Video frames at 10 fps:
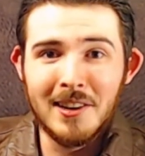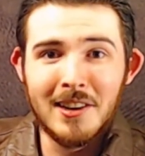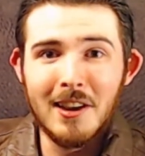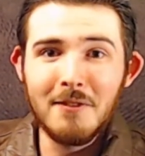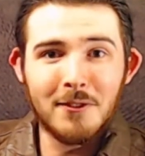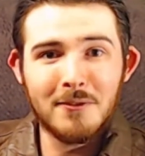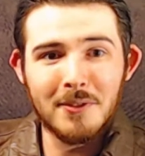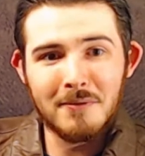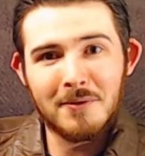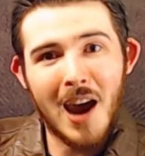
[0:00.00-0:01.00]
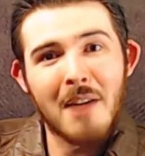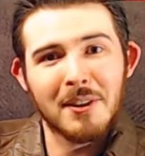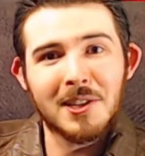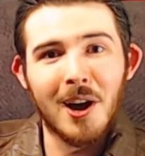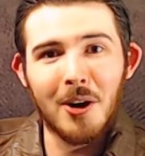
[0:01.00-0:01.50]
If you
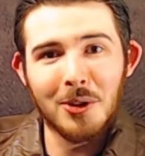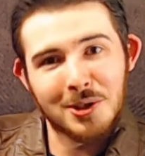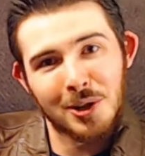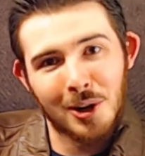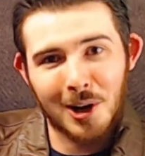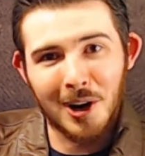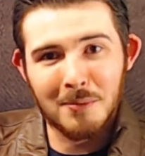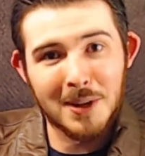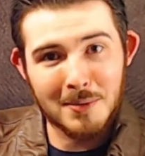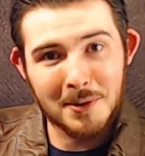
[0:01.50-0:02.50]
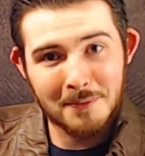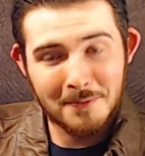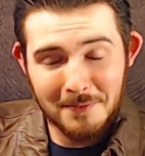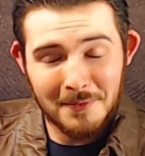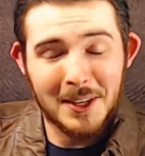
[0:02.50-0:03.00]
haven't tell, this little girl Mimi,
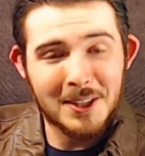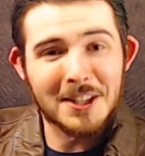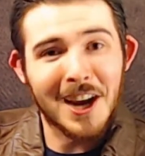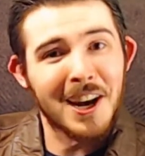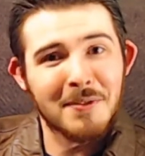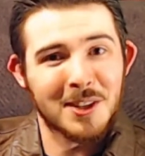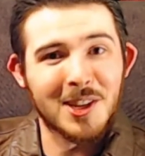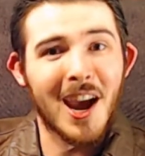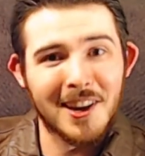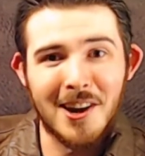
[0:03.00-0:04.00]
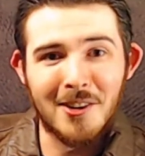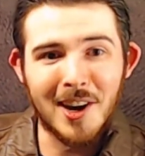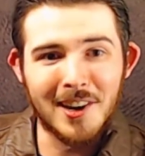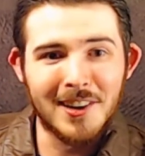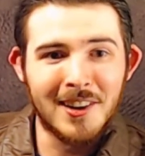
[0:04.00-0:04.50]
she's kind of a psycho,
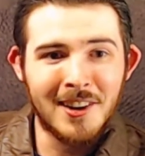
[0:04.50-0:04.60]
and